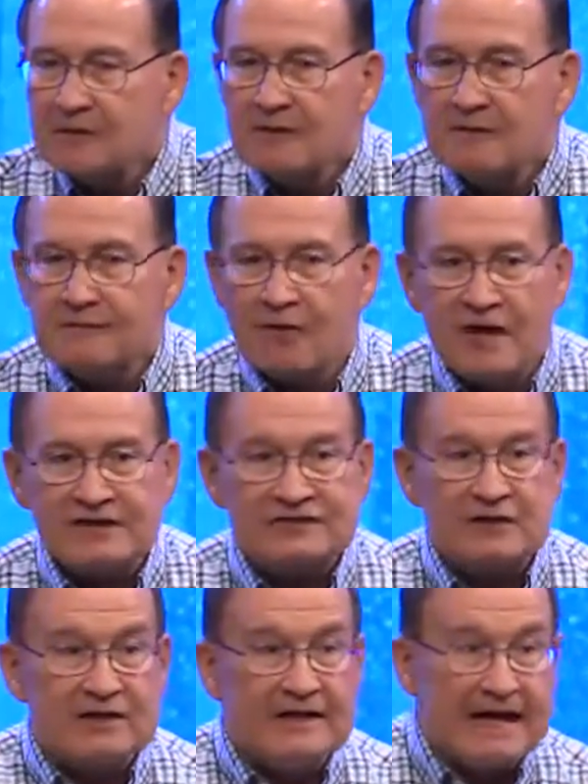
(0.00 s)
for us
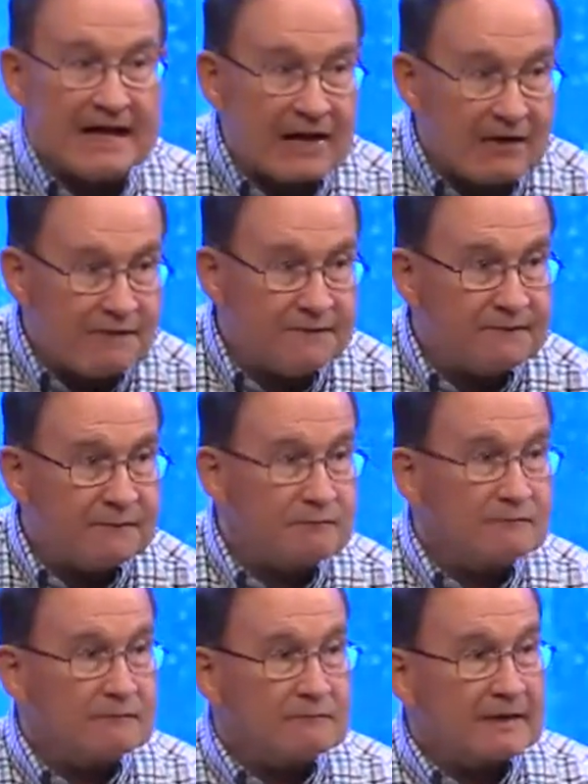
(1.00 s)
to live
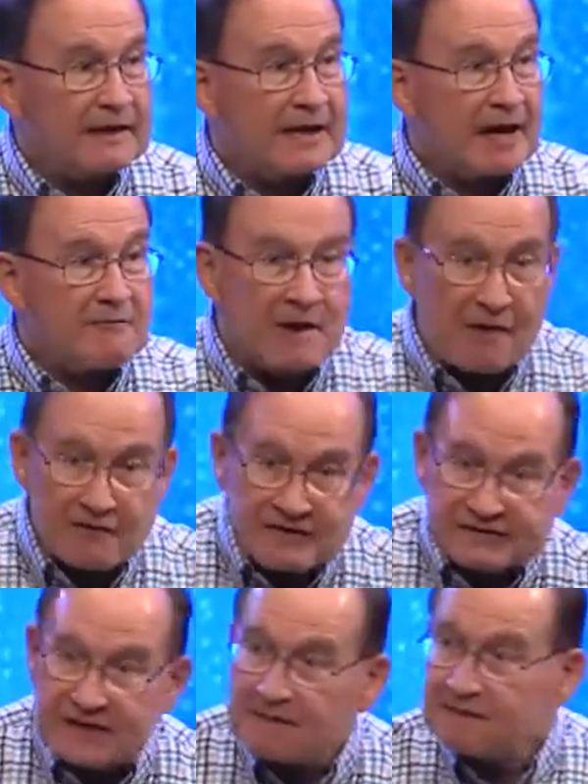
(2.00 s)
in our
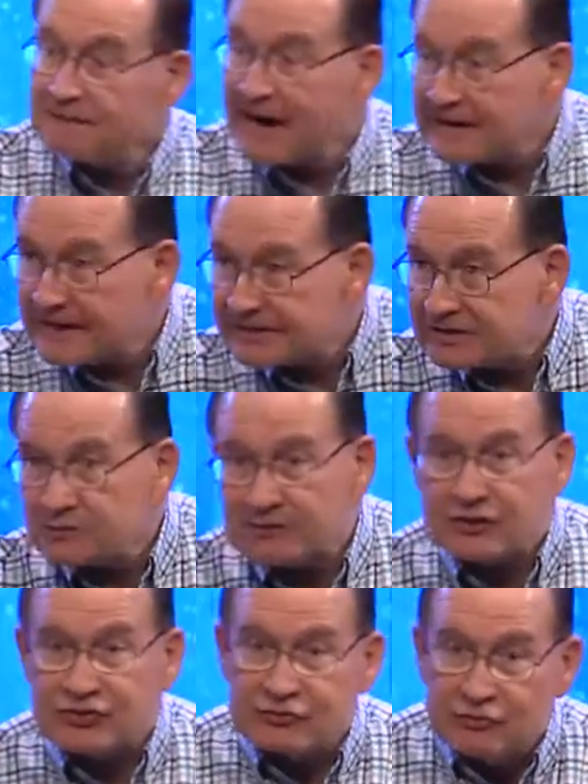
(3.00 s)
marriages, our finances, with our
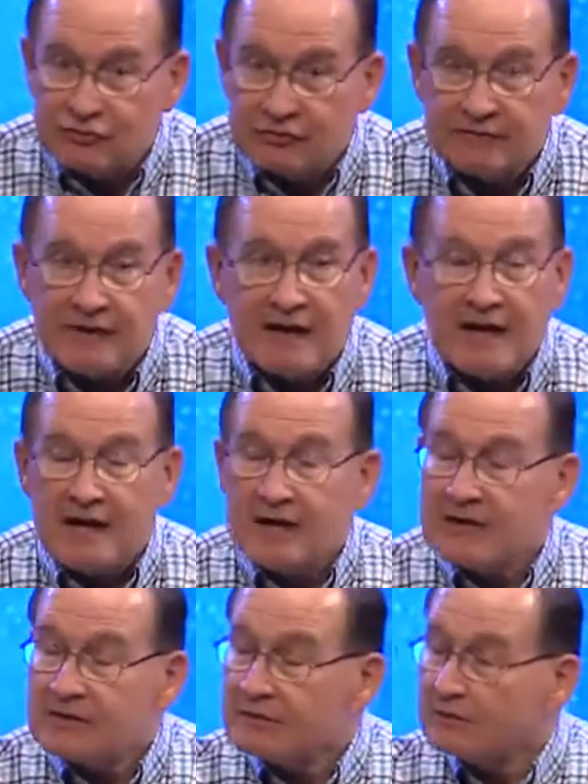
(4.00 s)
children,
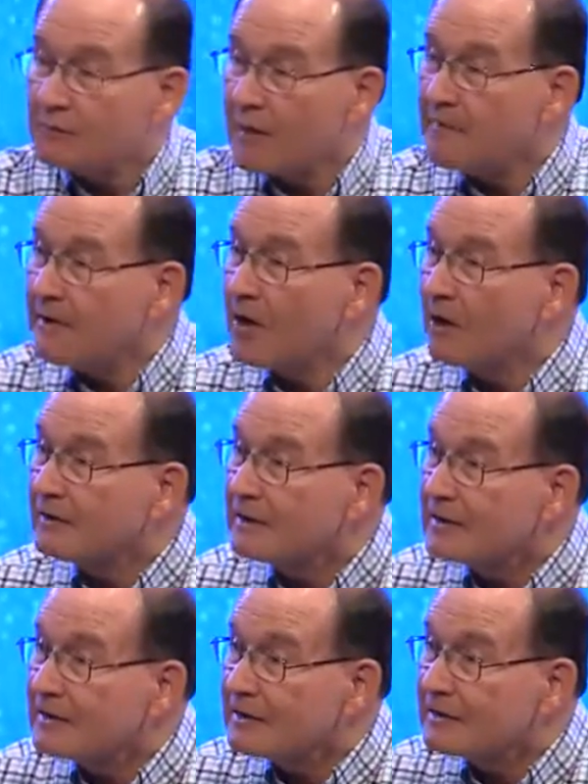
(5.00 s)
the way we
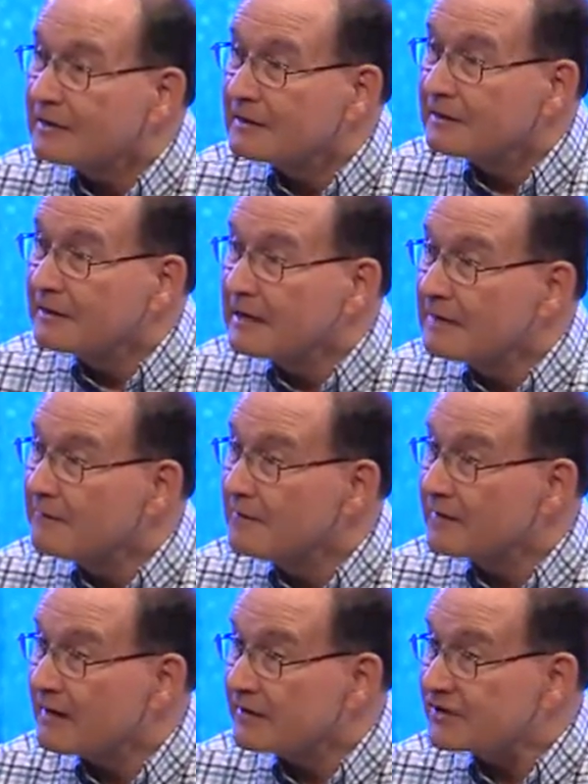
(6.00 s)
live
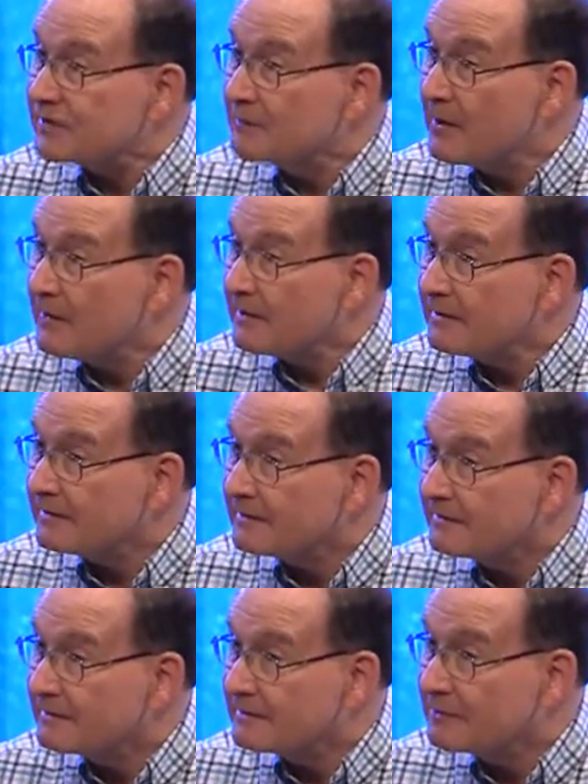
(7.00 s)
with our spirit,
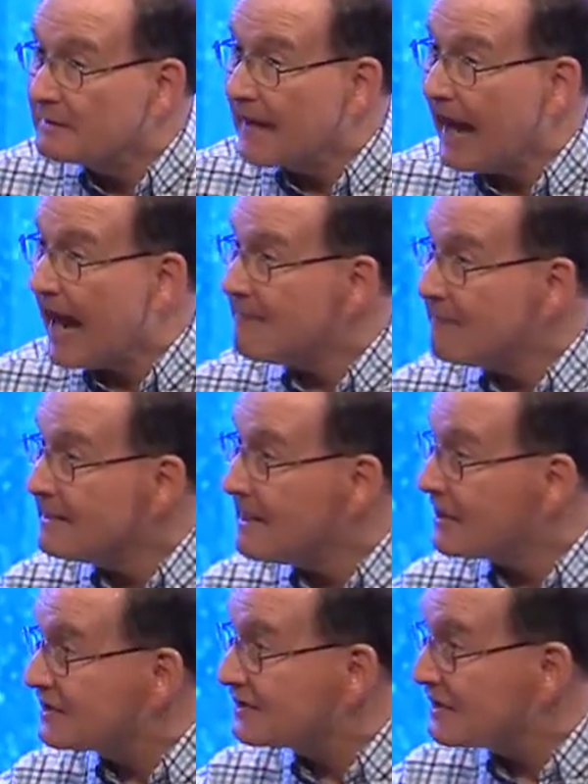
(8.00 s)
to be happy,
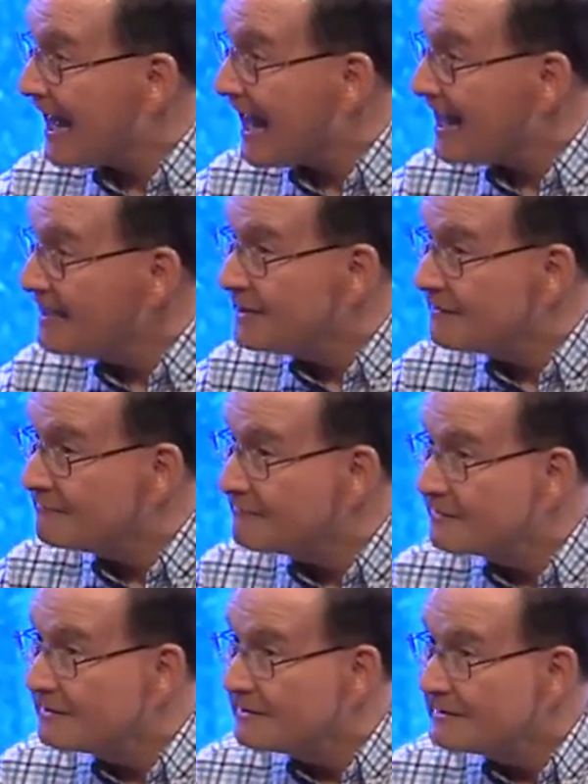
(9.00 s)
not sad.
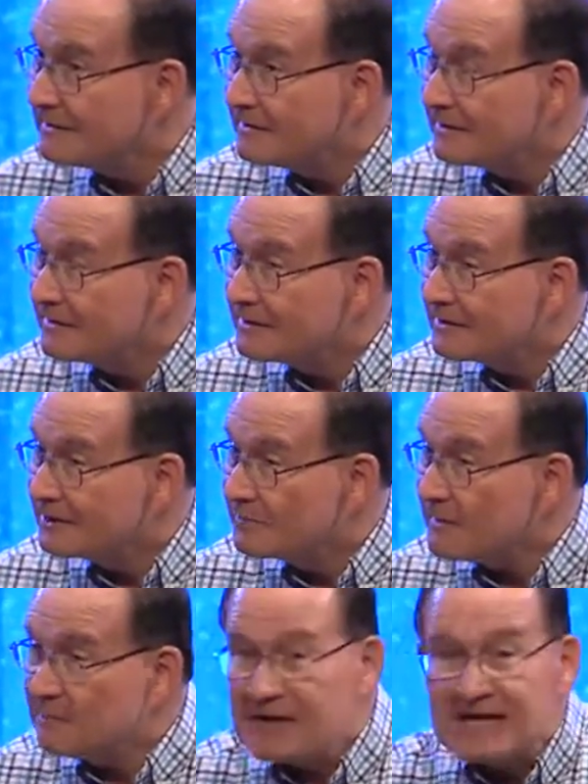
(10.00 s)
To
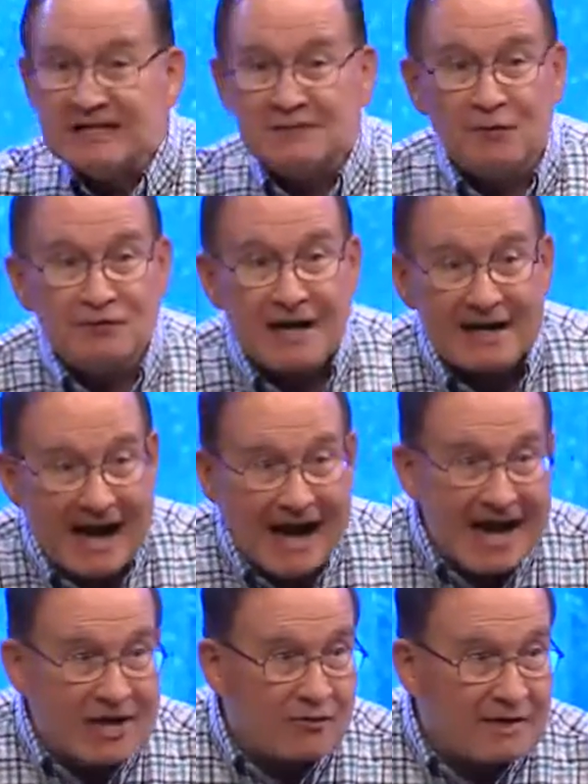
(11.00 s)
be peaceful, not
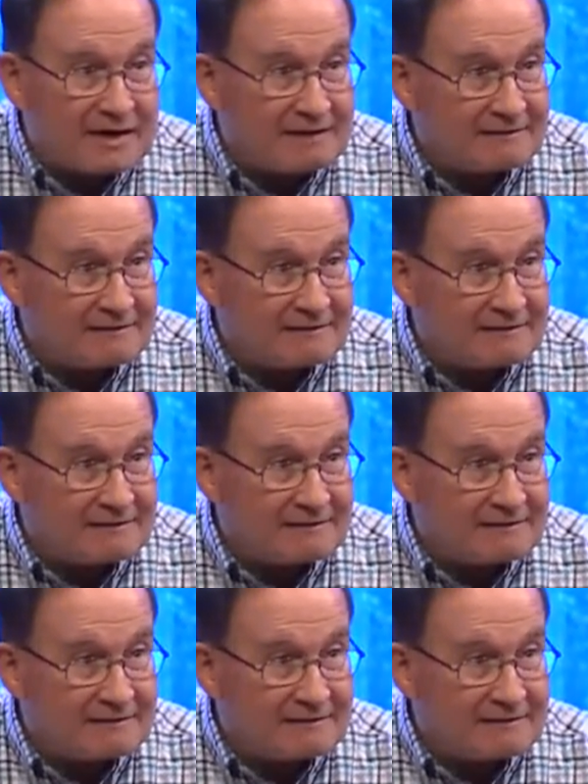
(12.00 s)
angry.